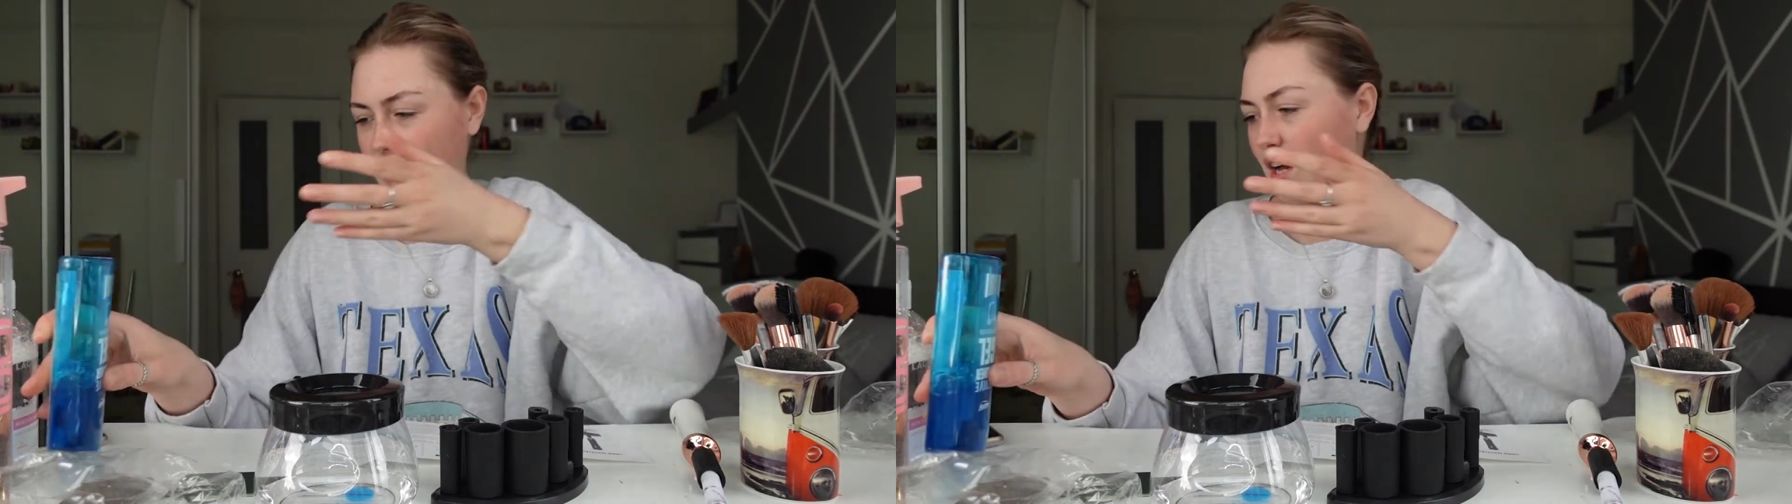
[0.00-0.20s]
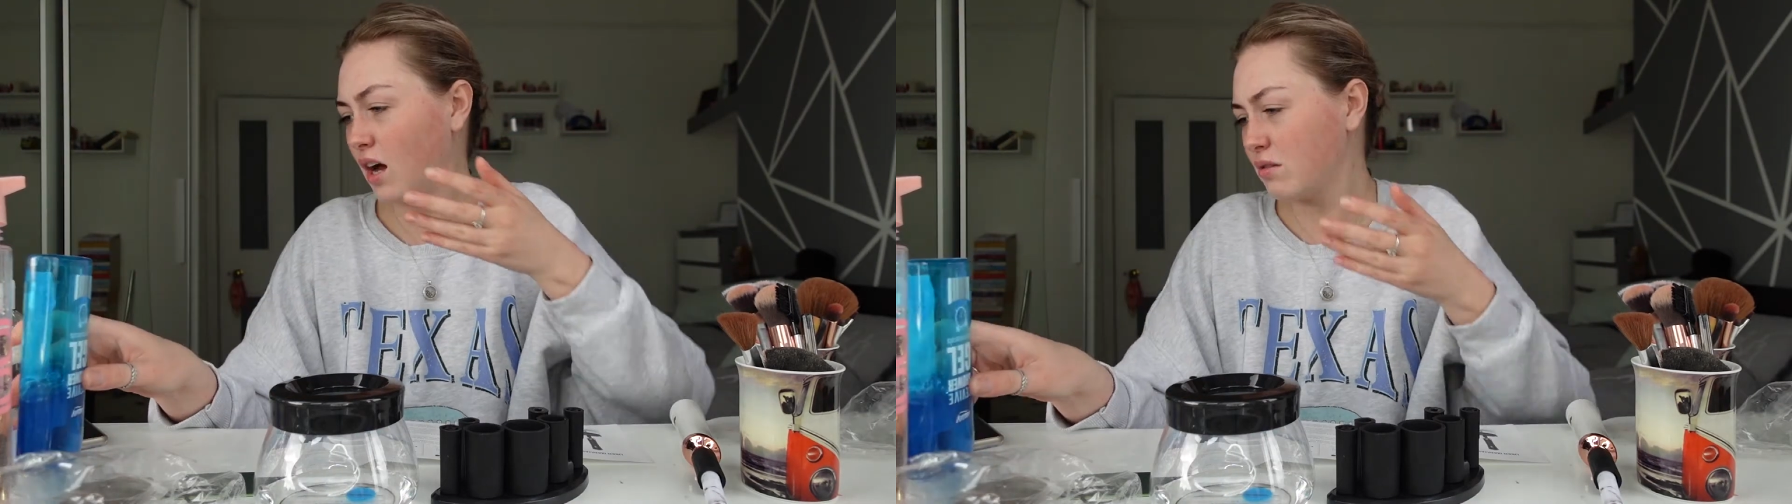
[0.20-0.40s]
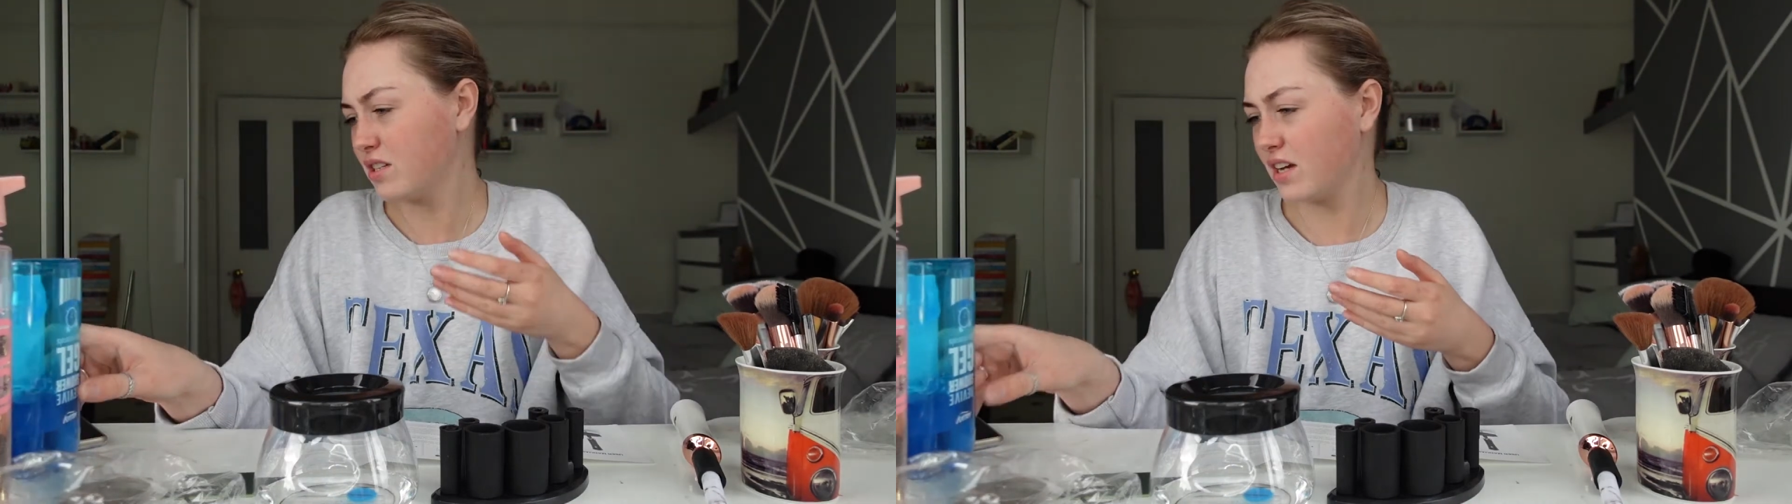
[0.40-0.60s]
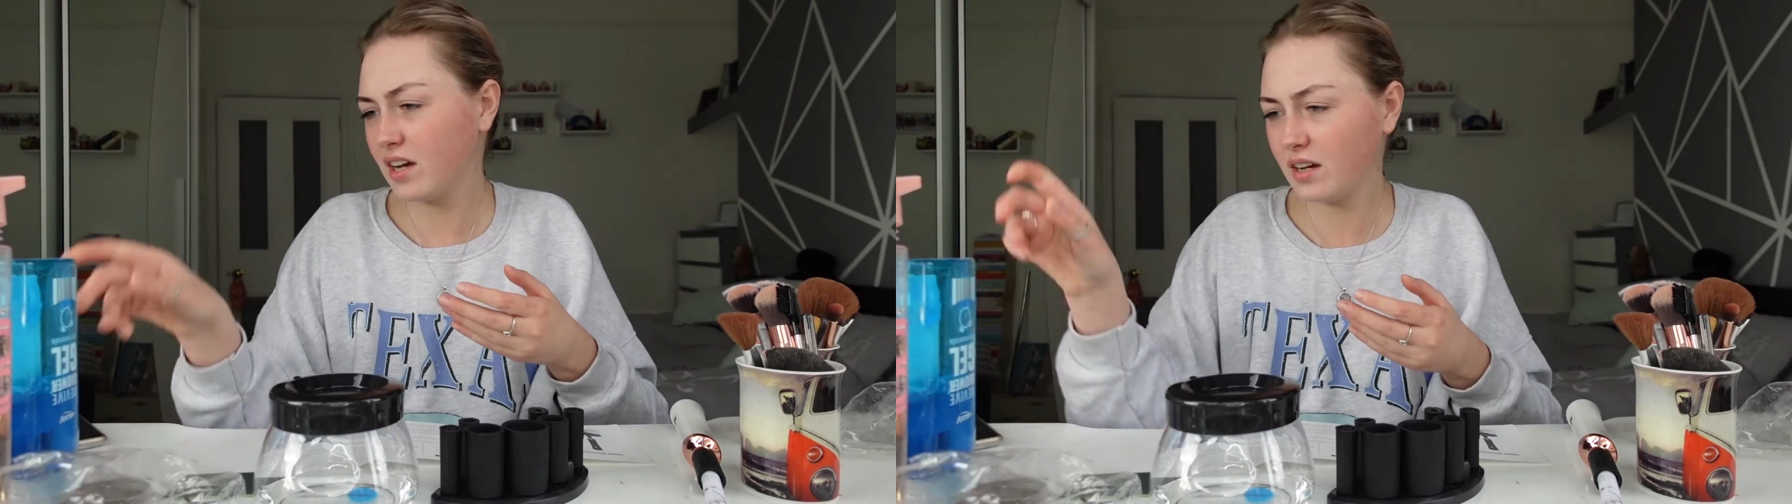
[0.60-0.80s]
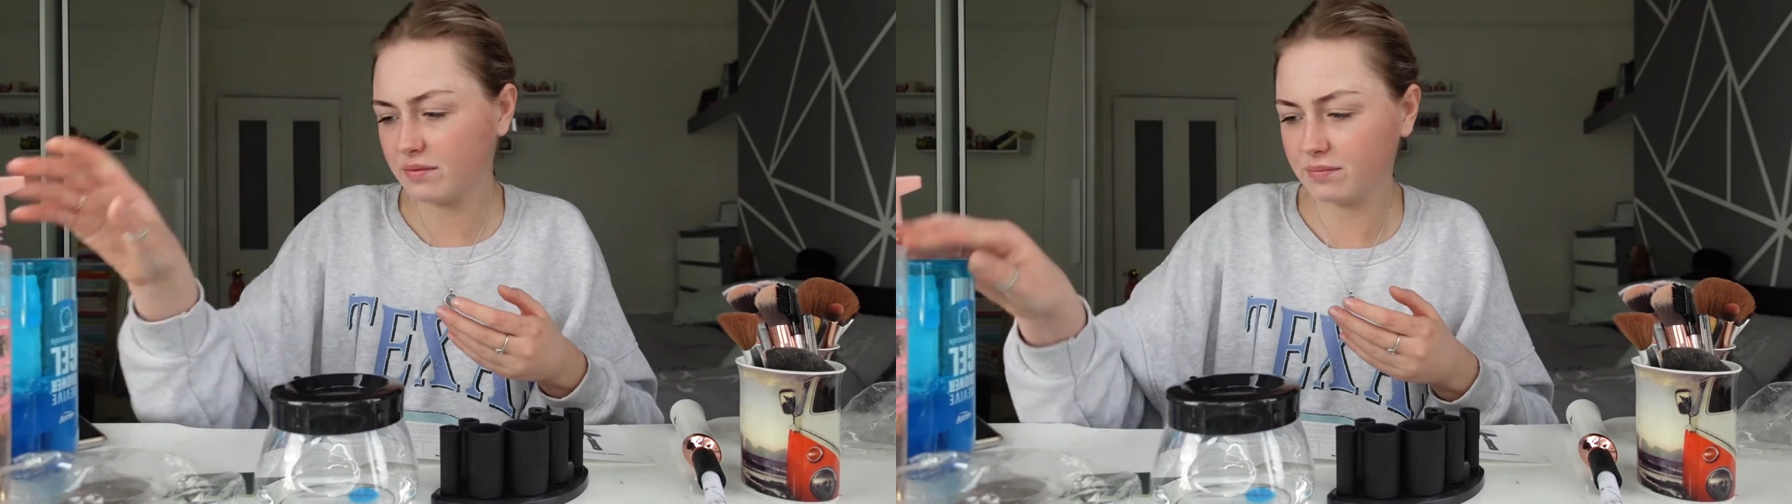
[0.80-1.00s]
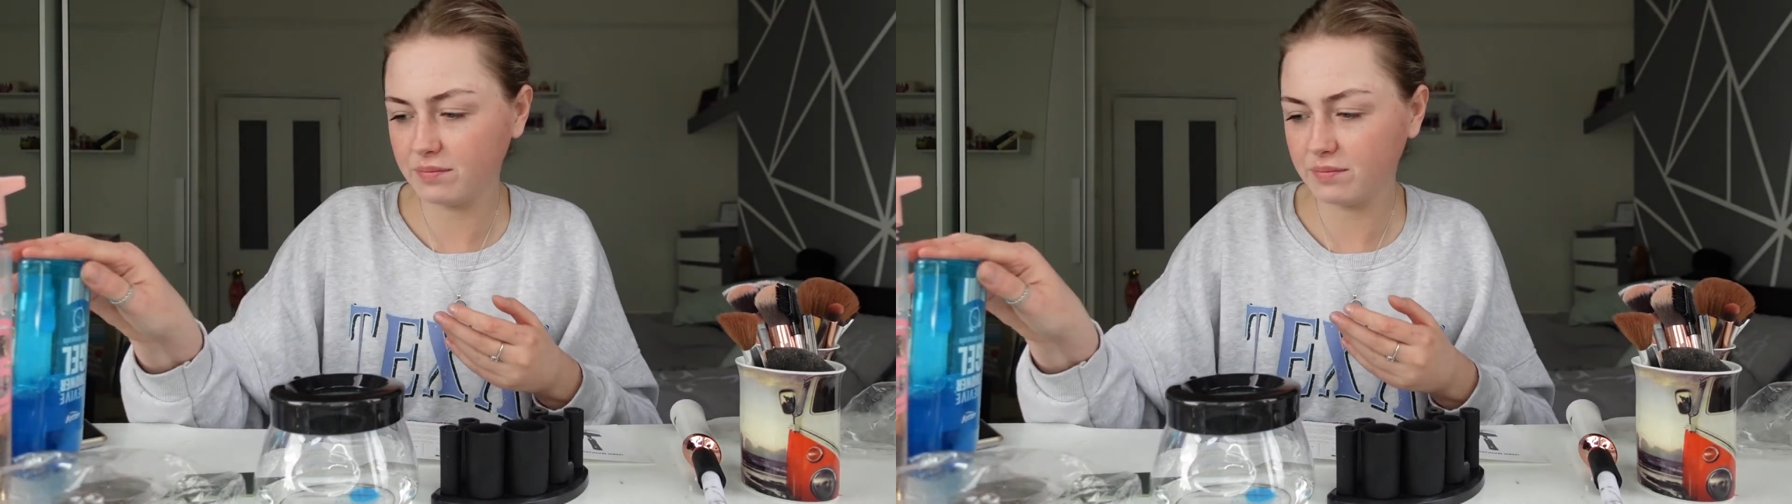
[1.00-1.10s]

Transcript: Oh dear.